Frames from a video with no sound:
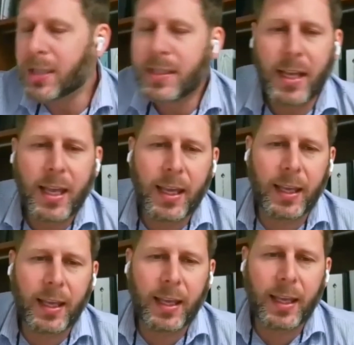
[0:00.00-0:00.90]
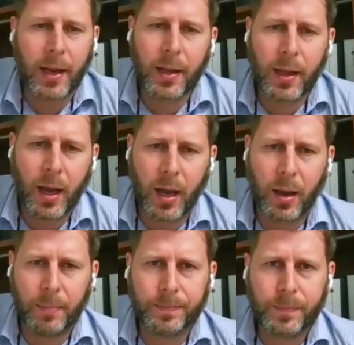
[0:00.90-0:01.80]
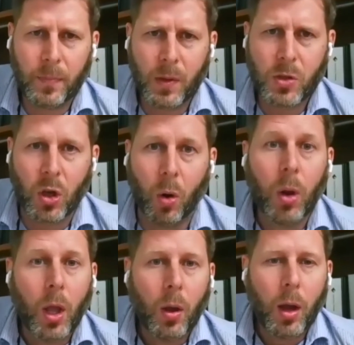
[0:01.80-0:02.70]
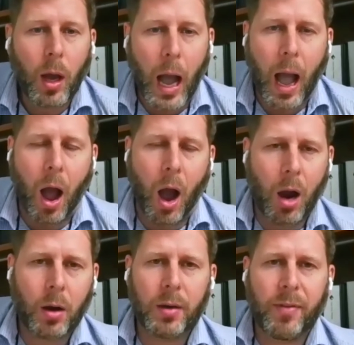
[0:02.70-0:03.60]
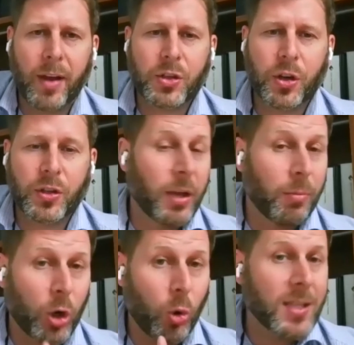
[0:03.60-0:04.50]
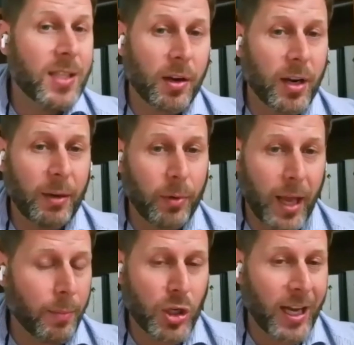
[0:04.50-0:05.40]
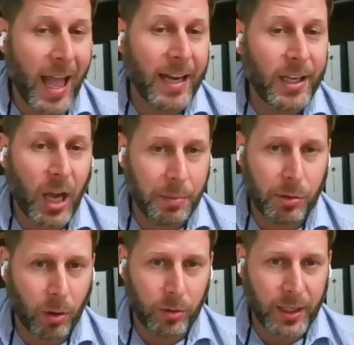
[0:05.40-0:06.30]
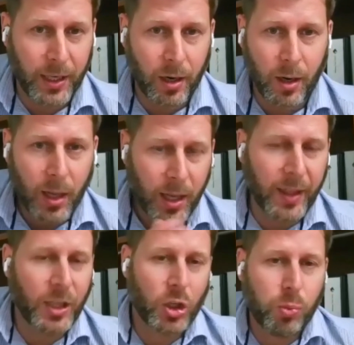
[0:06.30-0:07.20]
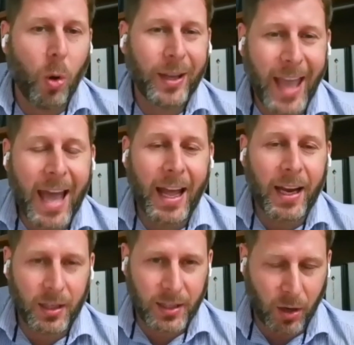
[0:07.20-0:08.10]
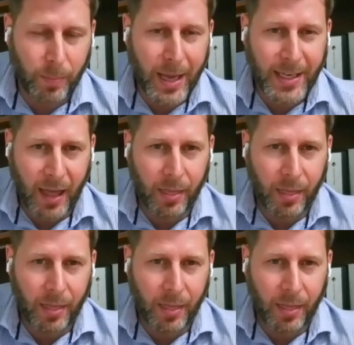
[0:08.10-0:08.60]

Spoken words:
seeing it yet. So our investors can request their redemption anytime throughout the year. They just won't get it until May 10th.